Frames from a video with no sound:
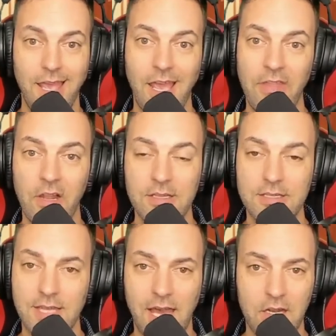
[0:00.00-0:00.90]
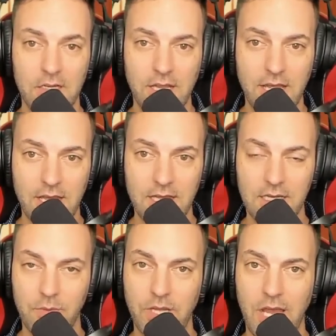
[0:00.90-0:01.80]
And then on
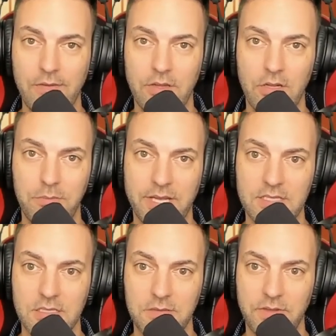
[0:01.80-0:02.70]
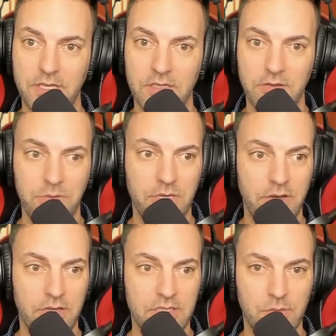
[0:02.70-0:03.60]
Saturday, we have a little best of video that we put
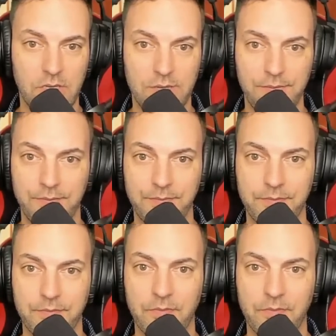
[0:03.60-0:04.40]
out as well.